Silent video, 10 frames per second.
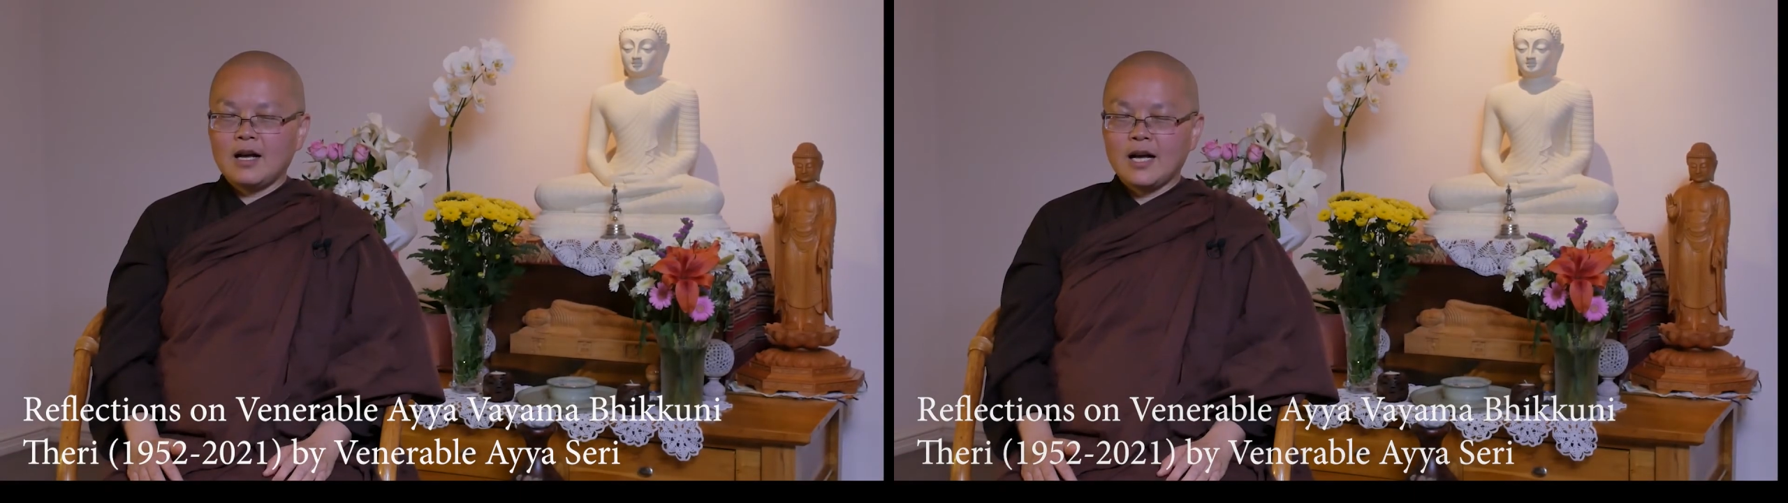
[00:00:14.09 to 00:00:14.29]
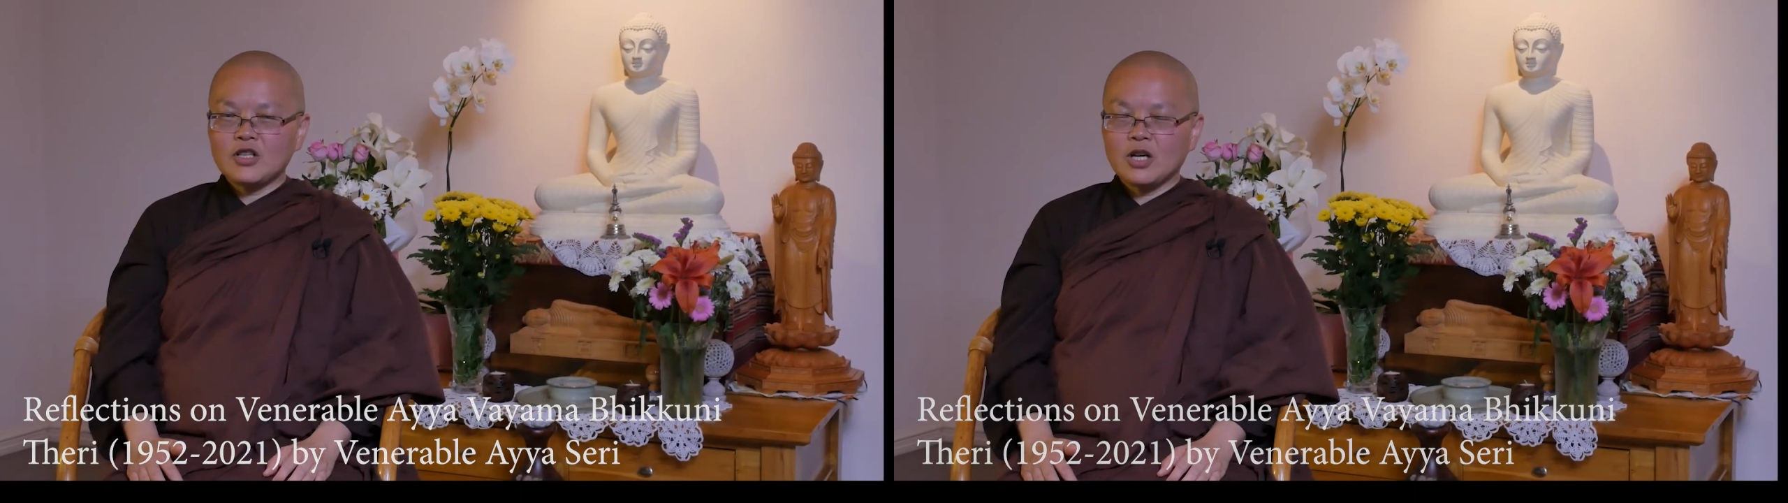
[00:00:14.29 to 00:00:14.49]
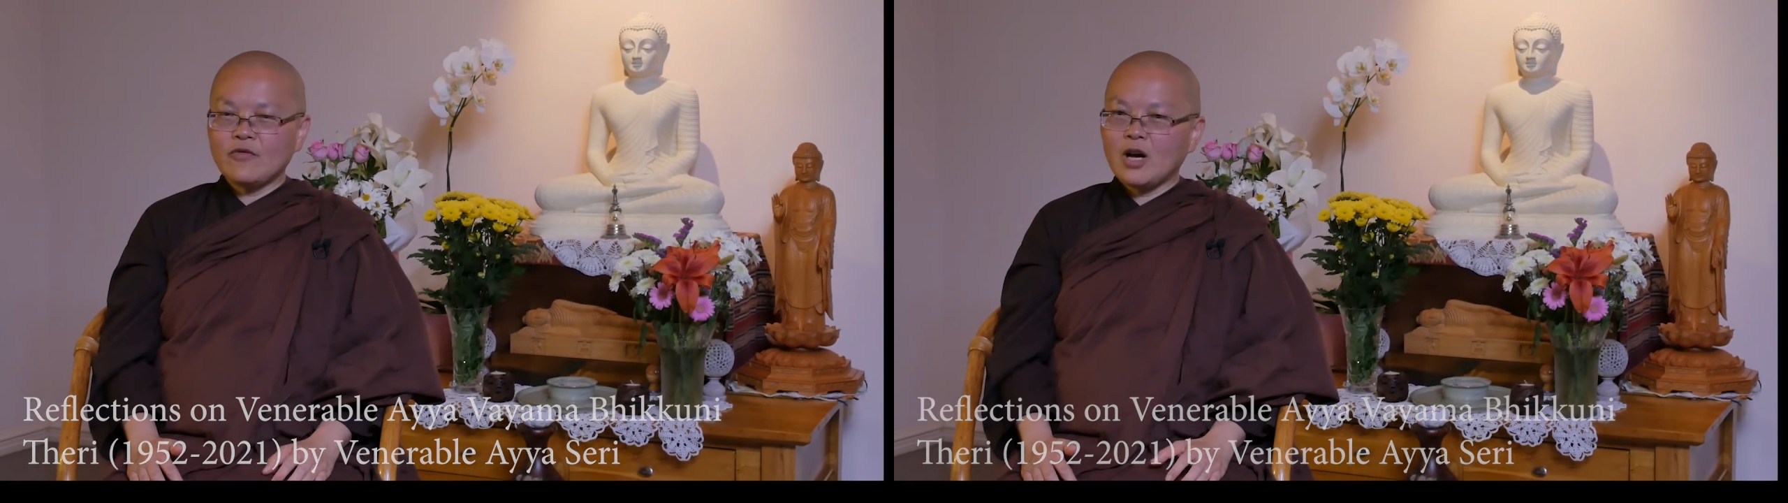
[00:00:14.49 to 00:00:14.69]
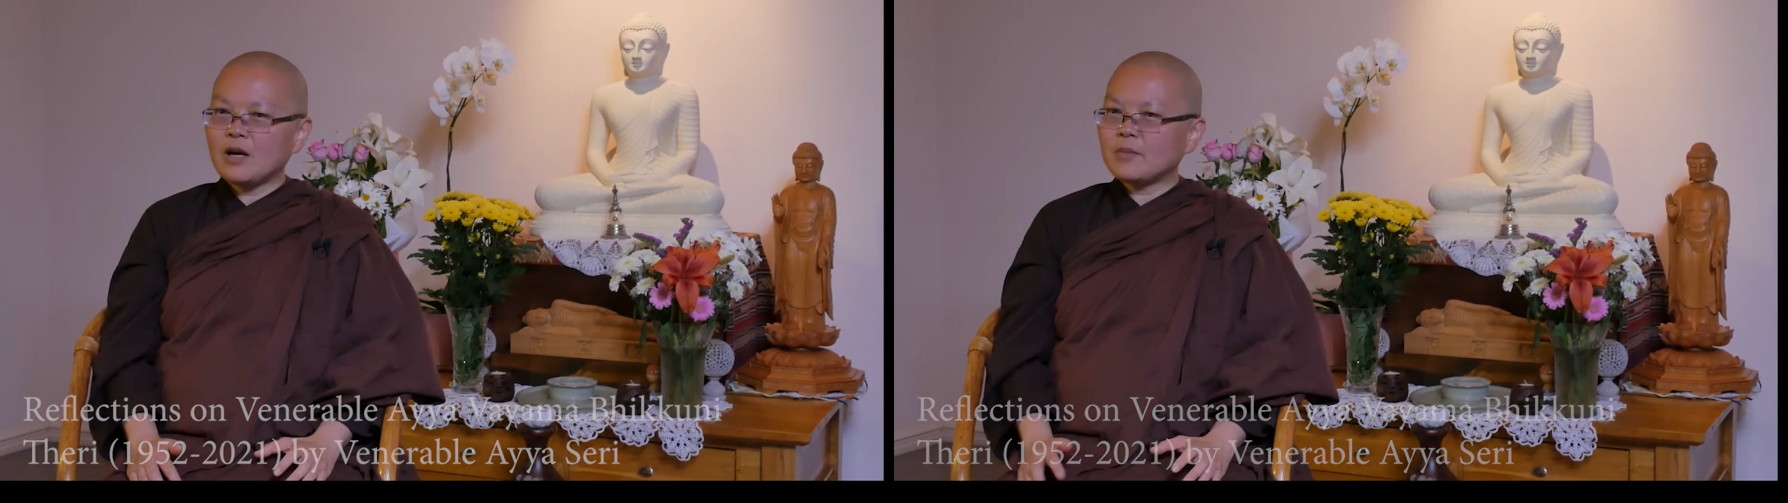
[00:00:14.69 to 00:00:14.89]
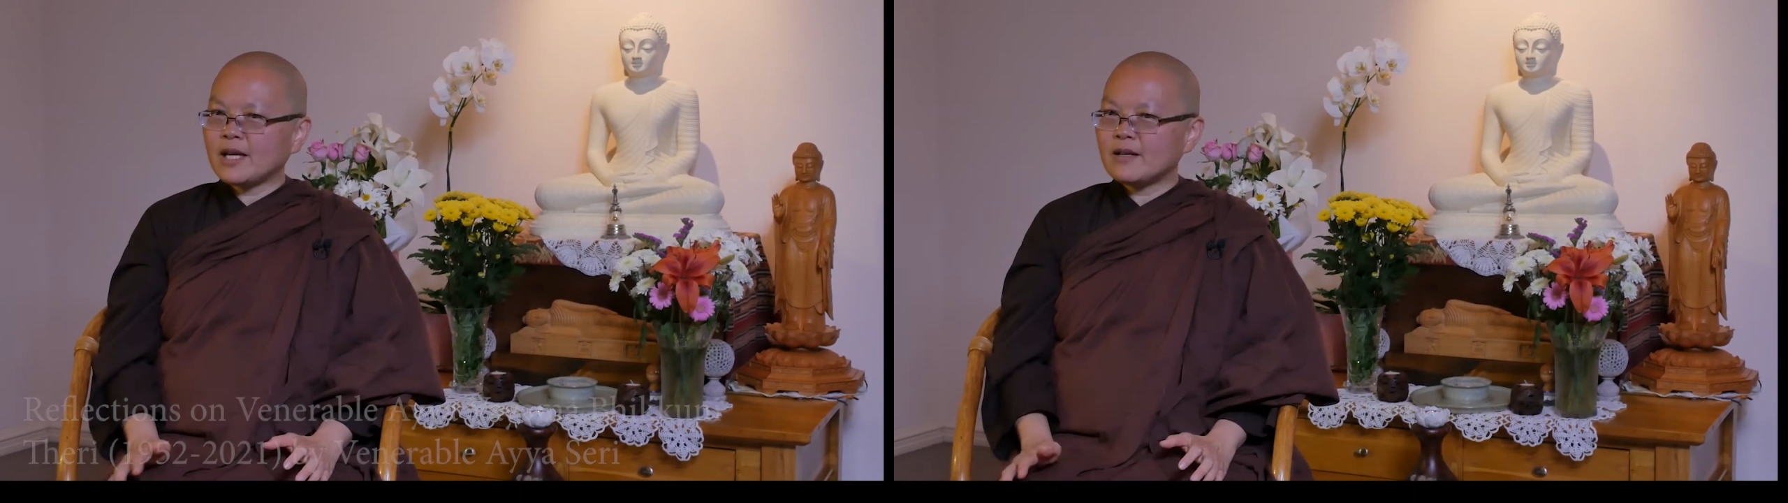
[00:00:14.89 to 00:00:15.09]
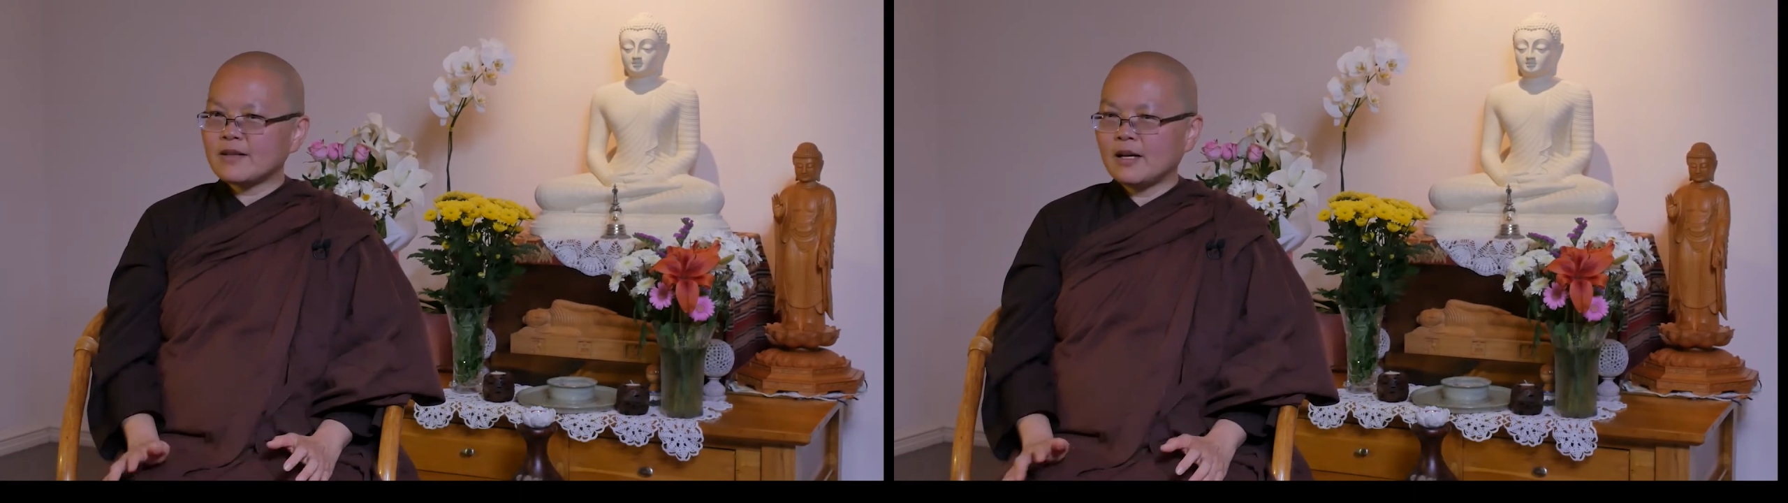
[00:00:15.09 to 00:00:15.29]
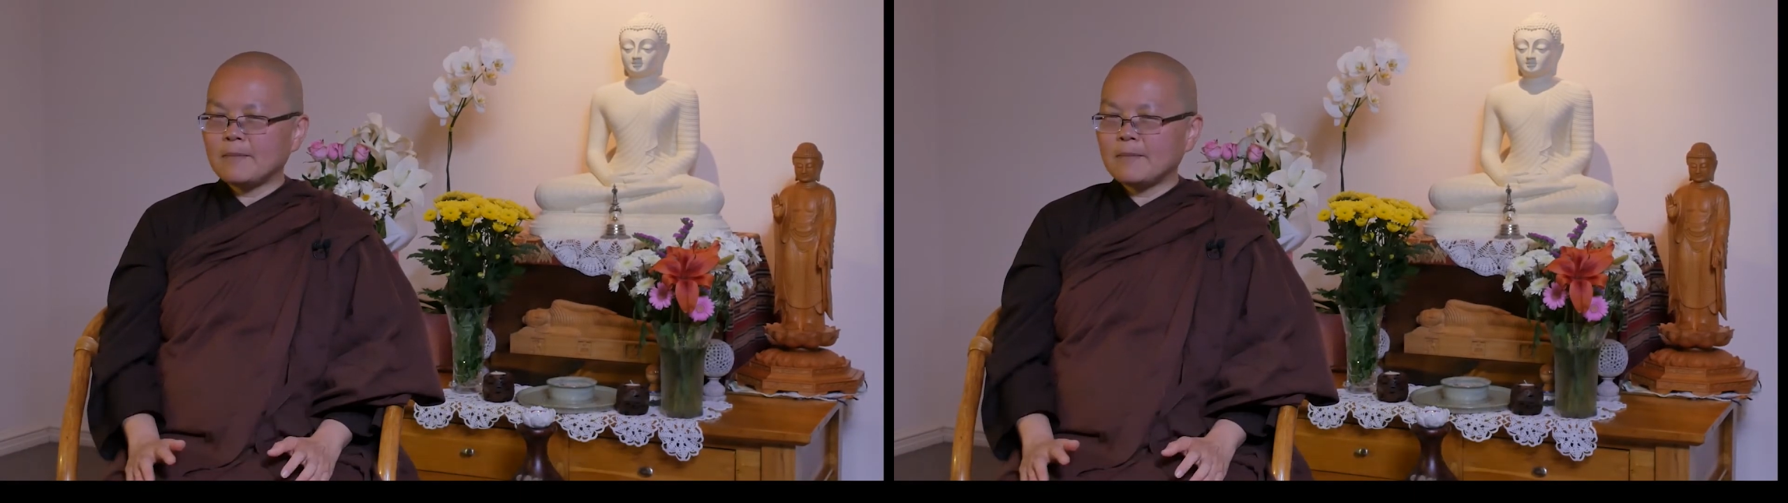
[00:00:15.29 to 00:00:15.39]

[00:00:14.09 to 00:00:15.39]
Ajahn Vayama is